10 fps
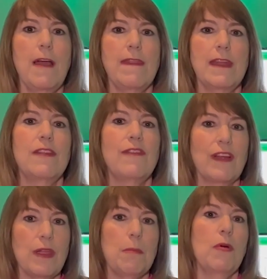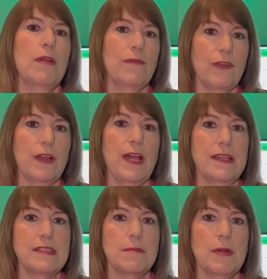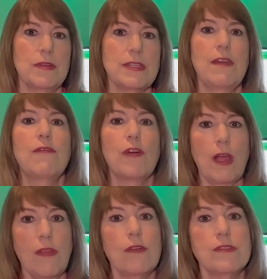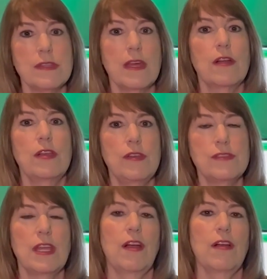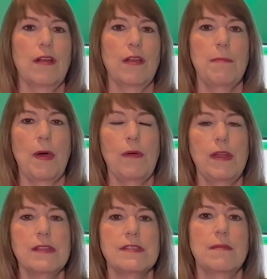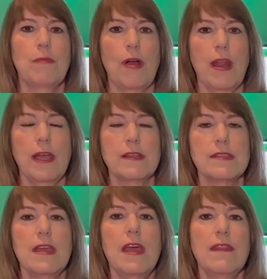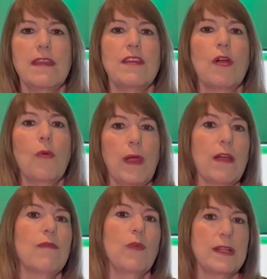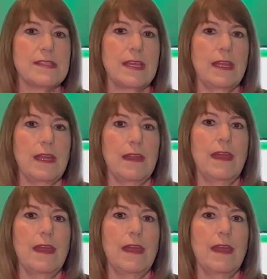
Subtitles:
that it's very important for customers and for others that are using our components and products, that they're aware of what's in it.